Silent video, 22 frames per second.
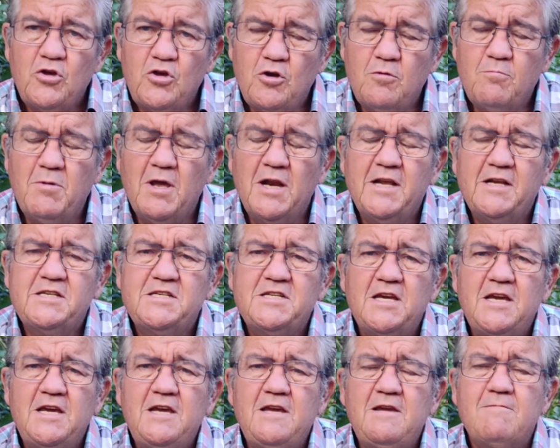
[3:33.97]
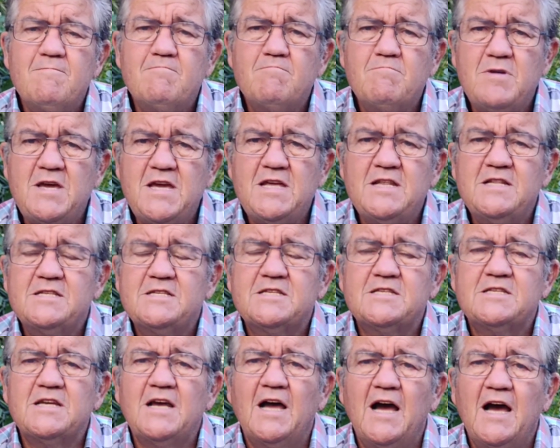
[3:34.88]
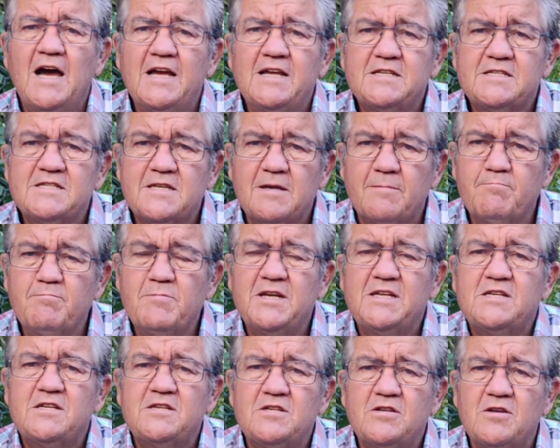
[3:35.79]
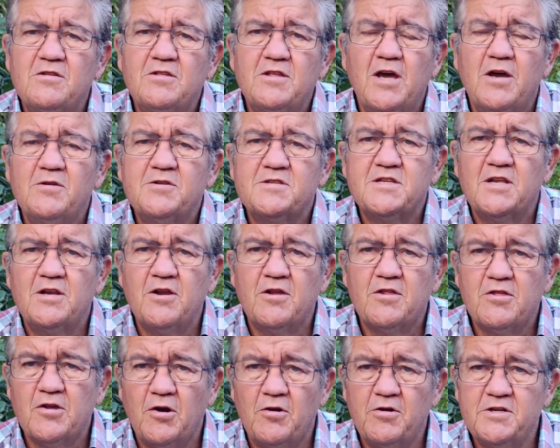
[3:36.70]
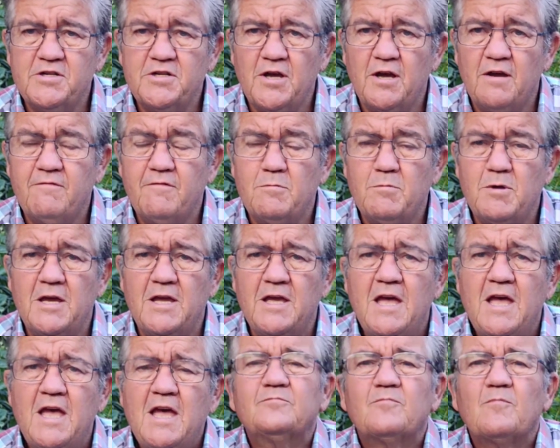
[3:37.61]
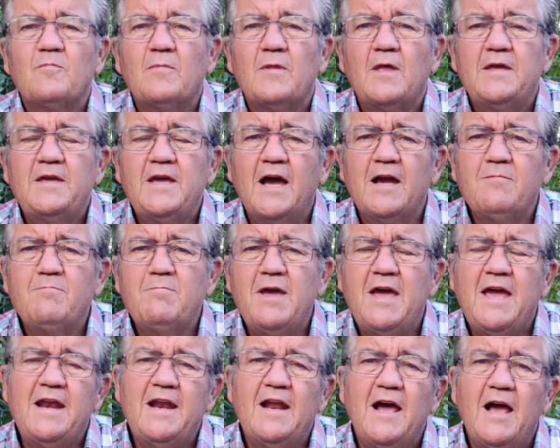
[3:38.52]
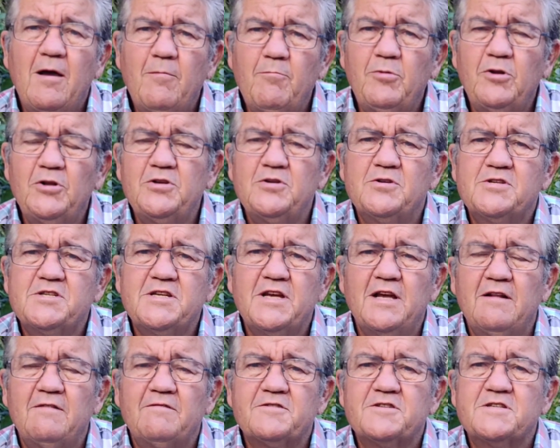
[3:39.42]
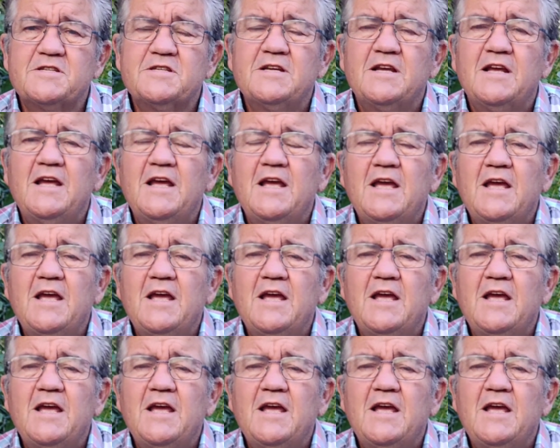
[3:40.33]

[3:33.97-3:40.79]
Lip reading: Humility means I submit to those in authority over me. Young men, humble yourselves